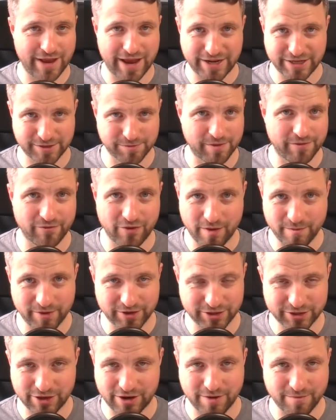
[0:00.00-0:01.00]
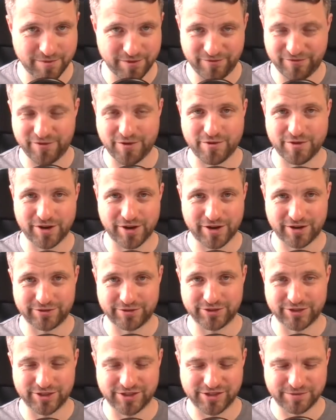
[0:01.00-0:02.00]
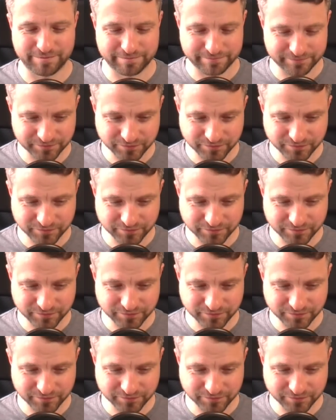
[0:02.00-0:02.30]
hadn't spent very much time in foreign countries.